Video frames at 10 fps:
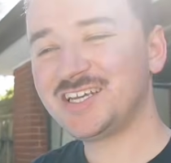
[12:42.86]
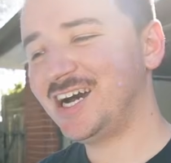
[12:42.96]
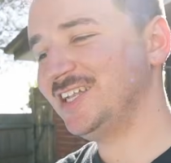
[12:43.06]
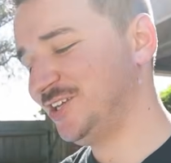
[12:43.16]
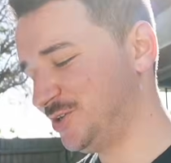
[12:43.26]

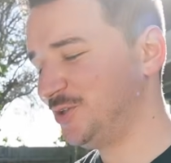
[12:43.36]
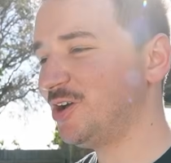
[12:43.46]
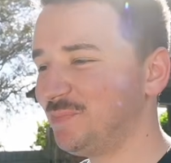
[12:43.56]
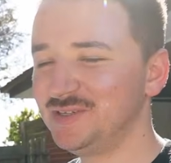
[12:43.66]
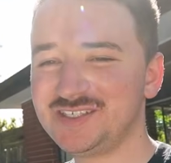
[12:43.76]
Carly could
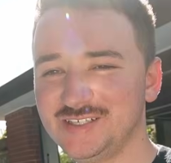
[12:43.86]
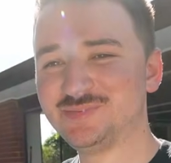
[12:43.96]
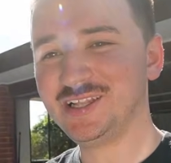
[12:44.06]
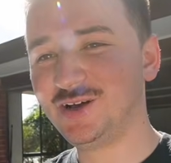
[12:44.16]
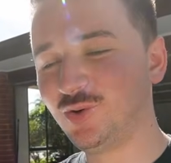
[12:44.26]
not be
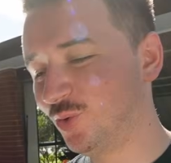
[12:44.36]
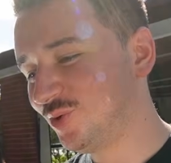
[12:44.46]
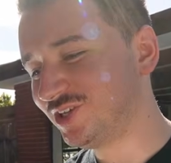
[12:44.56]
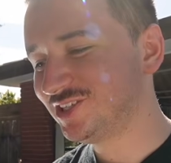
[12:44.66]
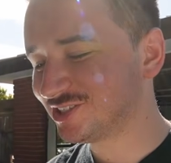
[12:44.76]
simpler.
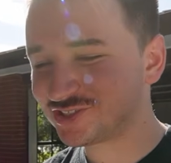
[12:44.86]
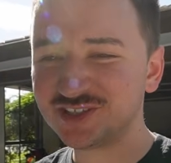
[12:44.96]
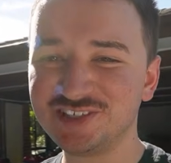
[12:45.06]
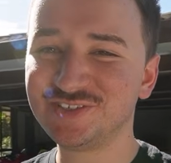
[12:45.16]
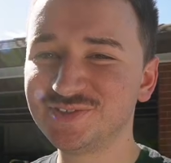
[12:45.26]
All you
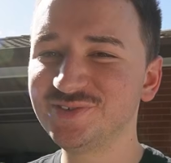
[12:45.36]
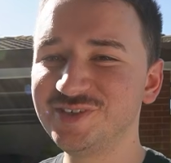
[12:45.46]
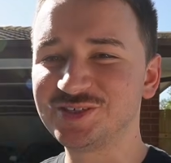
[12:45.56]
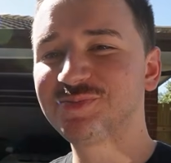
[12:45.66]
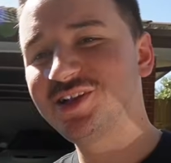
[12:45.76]
literally do
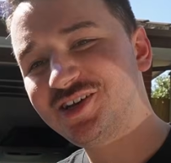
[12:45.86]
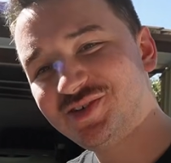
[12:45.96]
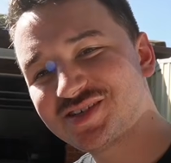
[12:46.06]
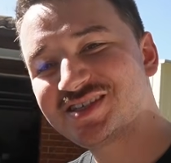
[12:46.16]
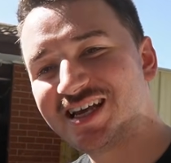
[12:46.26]
is plug
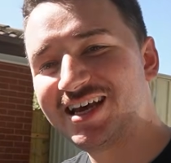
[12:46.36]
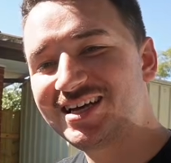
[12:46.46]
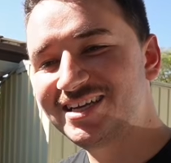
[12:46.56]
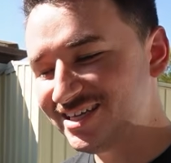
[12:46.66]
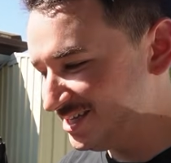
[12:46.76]
your
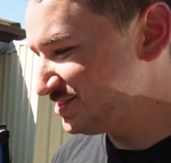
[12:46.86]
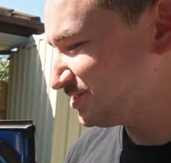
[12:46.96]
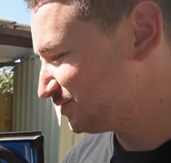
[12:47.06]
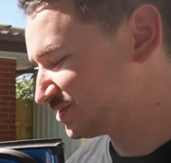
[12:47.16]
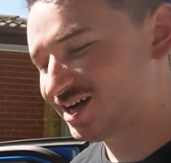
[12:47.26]
scanner
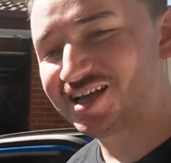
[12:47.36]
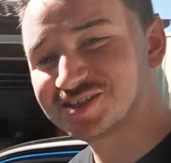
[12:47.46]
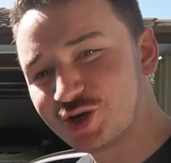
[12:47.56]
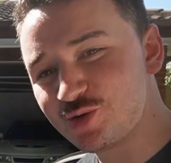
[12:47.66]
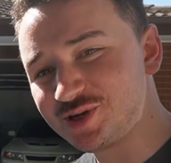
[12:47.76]
into your
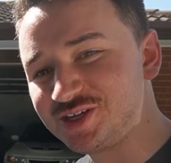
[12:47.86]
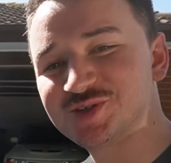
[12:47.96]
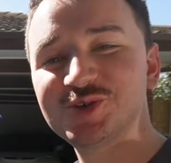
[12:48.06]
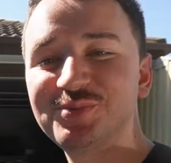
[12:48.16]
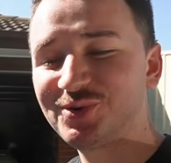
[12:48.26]
car's
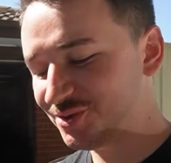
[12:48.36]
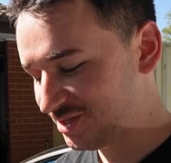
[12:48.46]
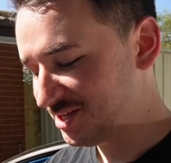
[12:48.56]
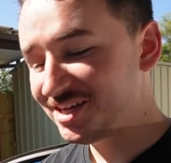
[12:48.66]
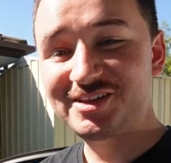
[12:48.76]
OBD2 port
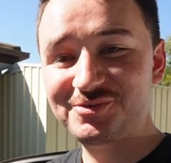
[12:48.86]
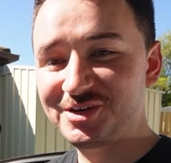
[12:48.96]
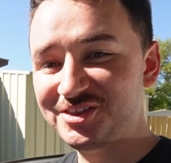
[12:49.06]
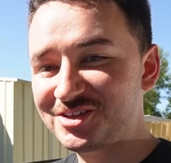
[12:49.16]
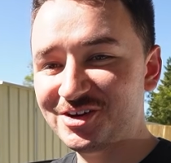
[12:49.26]
and
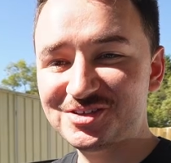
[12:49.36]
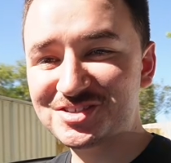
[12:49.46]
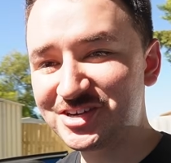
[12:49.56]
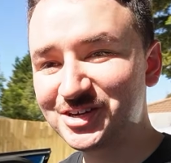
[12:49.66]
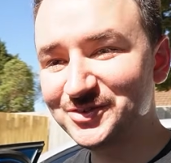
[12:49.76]
read the code
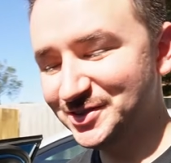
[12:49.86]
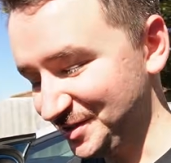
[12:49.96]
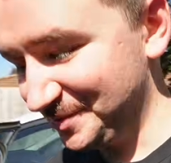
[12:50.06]
straight off it.